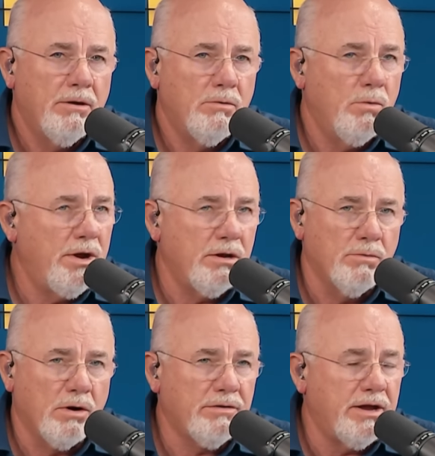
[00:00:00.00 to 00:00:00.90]
We can
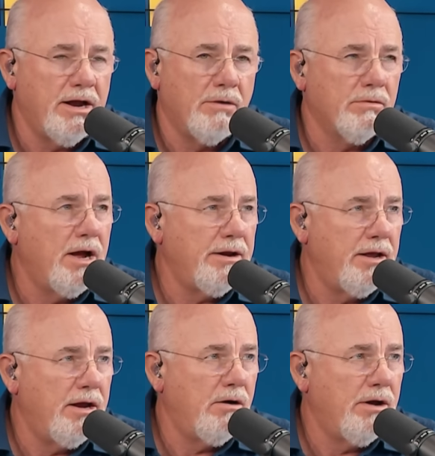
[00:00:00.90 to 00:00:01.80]
work that out right
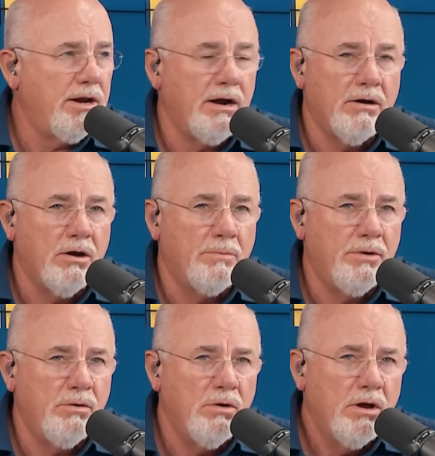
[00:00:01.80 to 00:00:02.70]
now, and I'll help
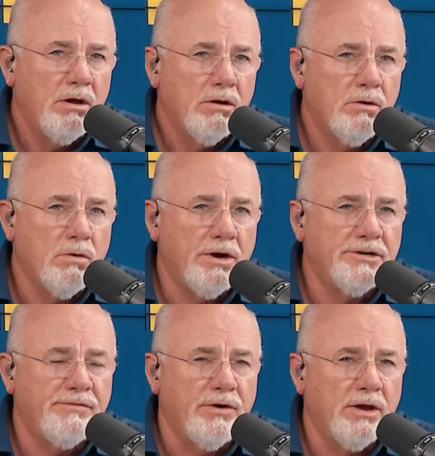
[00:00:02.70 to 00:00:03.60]
you
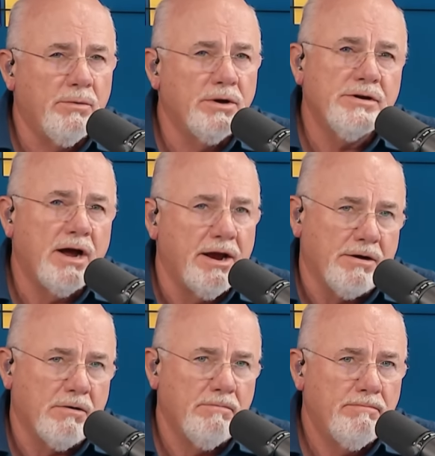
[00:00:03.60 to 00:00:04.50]
gracefully retire.